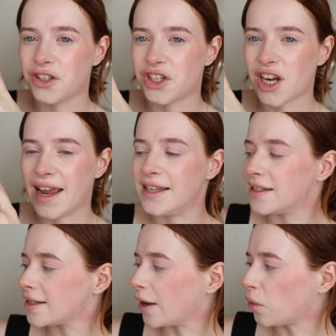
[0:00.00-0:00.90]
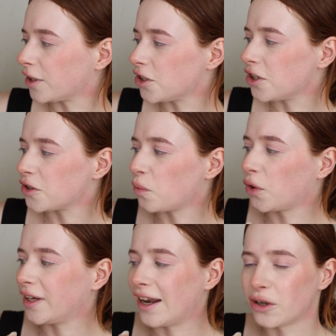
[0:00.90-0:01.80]
shades and one is just
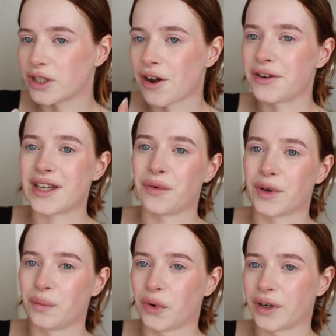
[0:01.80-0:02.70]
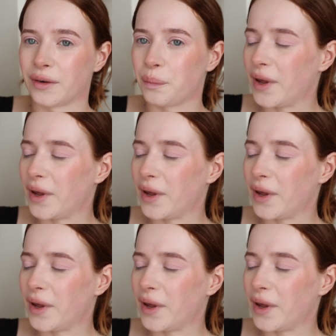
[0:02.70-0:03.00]
more yellow toned and one more